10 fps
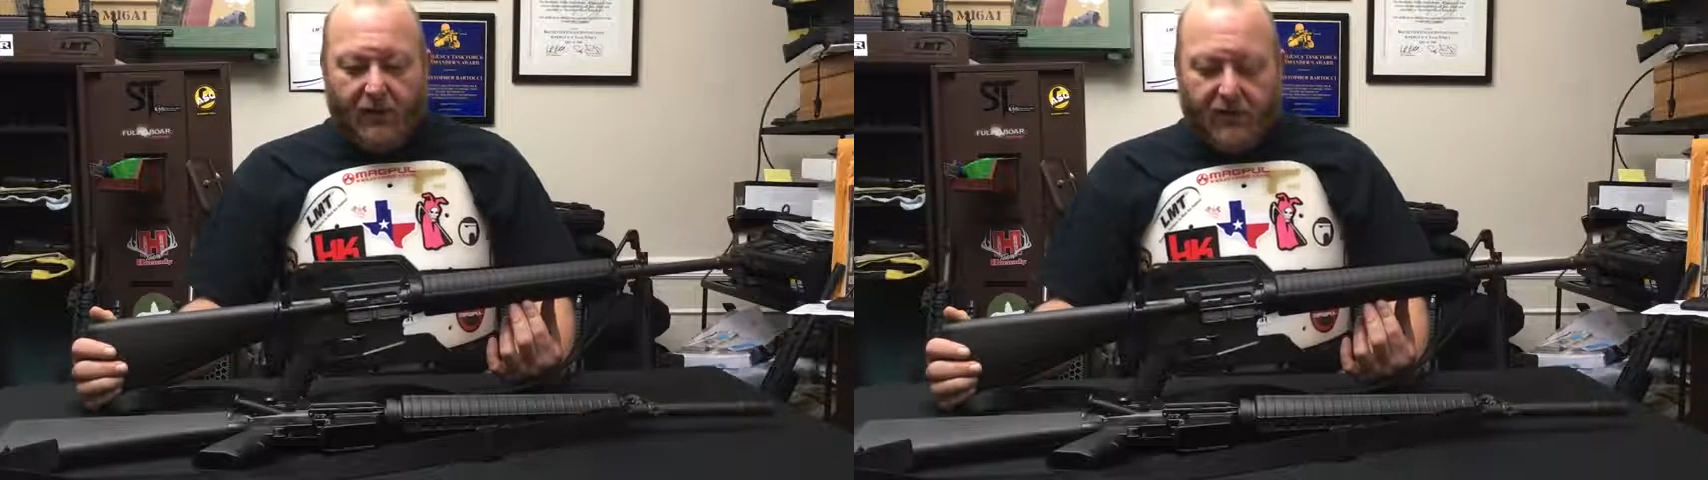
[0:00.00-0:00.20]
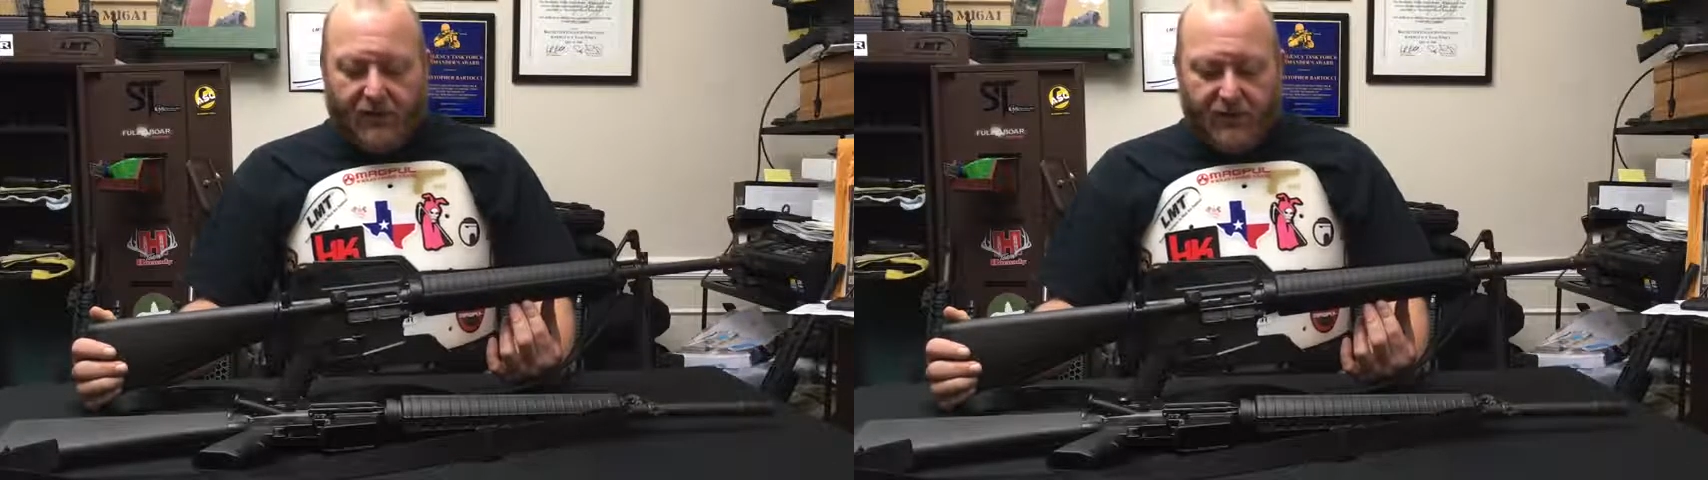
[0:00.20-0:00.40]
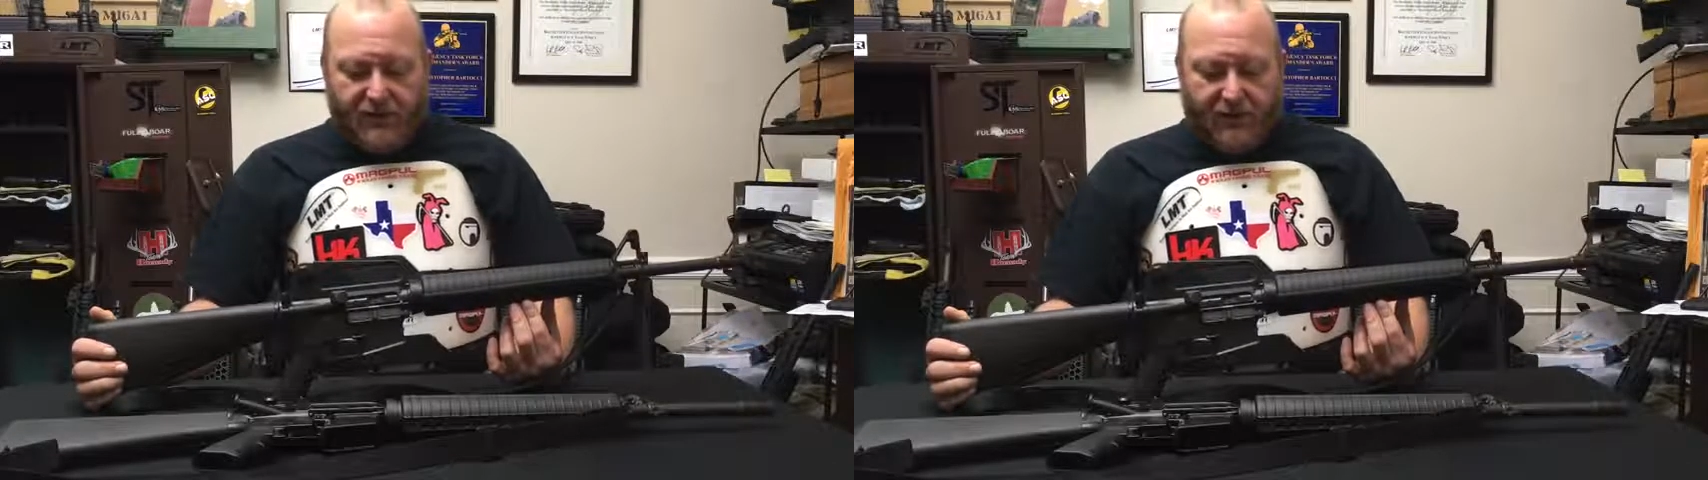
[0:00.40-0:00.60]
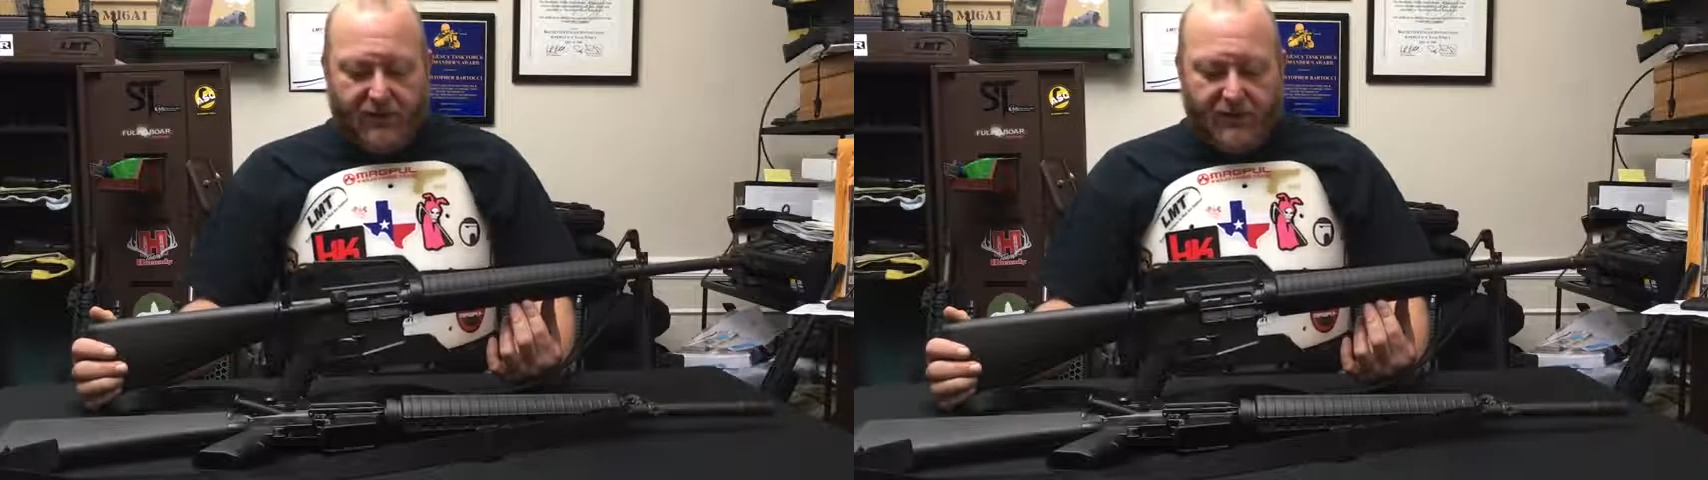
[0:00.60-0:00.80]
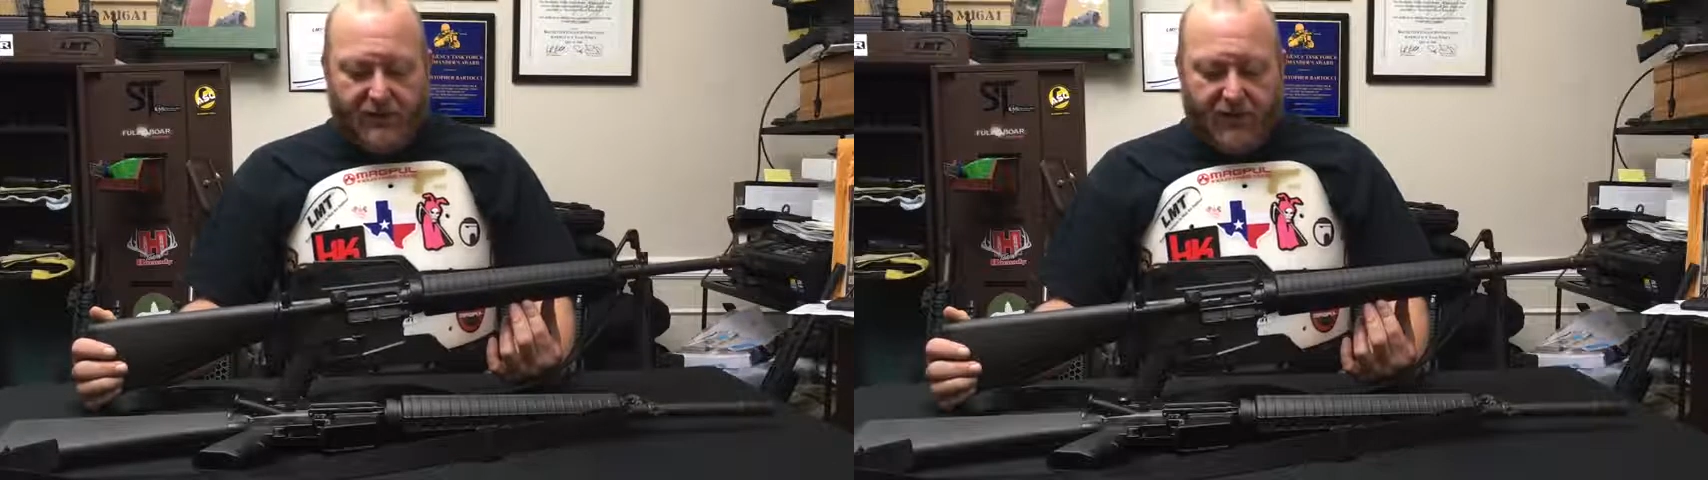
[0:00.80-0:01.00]
Now, for as
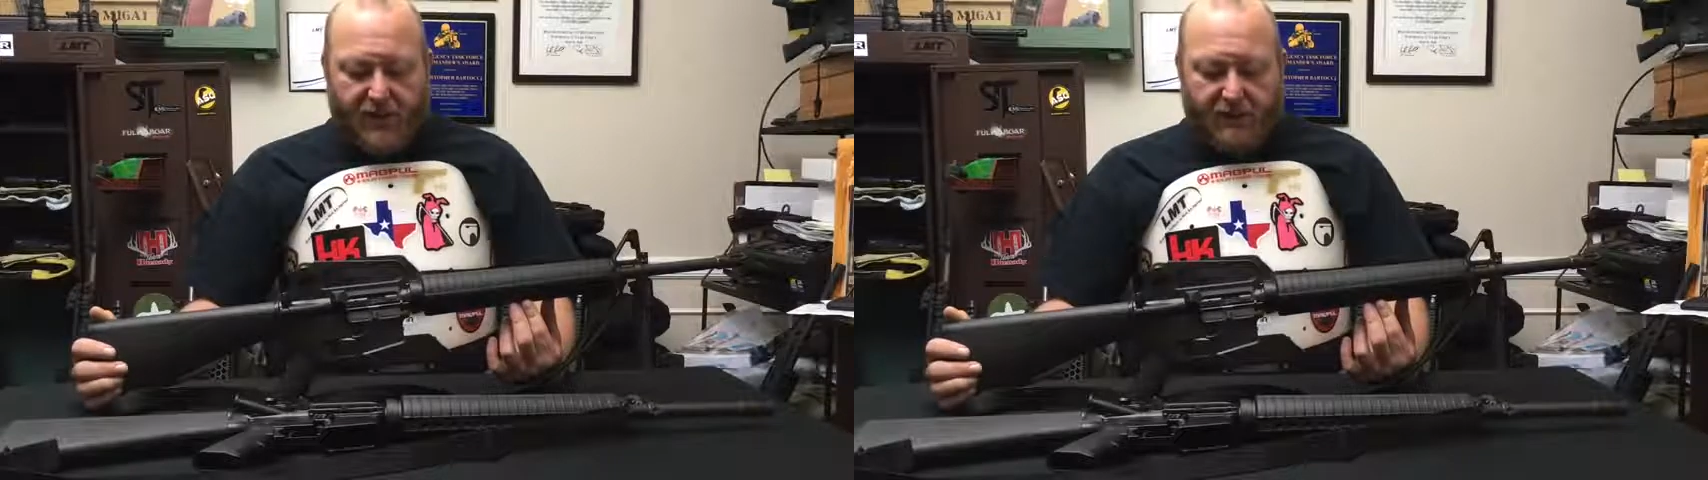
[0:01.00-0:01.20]
far as